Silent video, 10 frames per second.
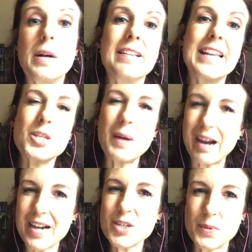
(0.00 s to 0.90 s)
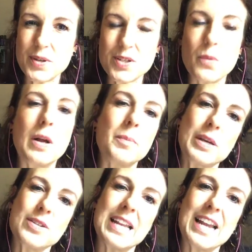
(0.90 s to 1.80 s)
And that's why ice works so well,
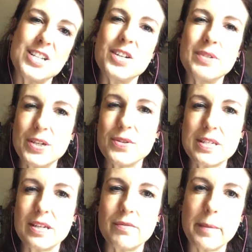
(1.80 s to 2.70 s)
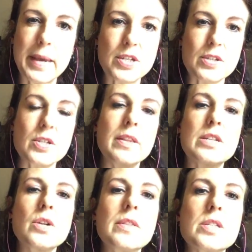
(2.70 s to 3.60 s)
because it actually reduces inflammation. So there's
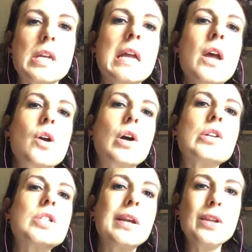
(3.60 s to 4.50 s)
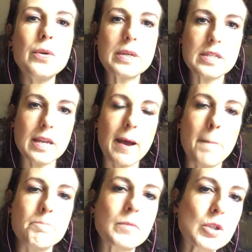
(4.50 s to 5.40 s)
not this continuous
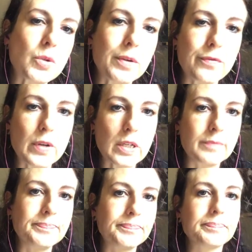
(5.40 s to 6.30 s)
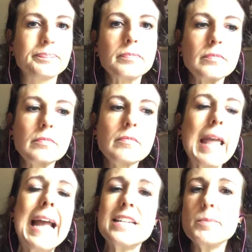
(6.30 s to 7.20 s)
sort of
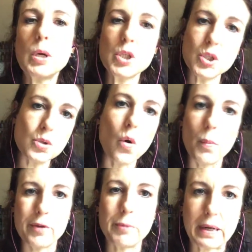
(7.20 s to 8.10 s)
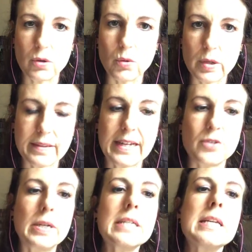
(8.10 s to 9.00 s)
antibody storm, if we can call it that,
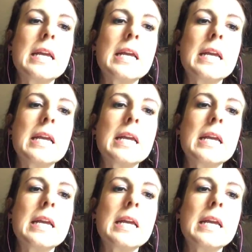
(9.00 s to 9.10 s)
right?